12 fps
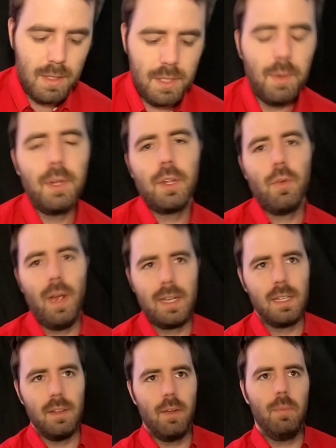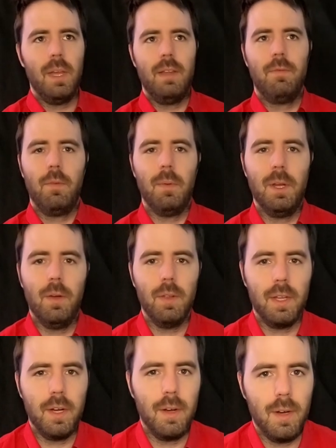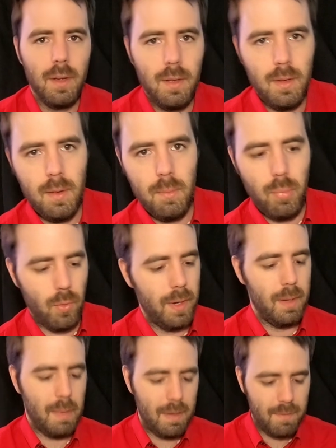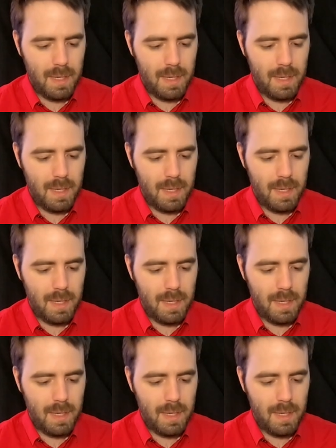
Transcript: So I wanted to correct a little bit from an earlier point in my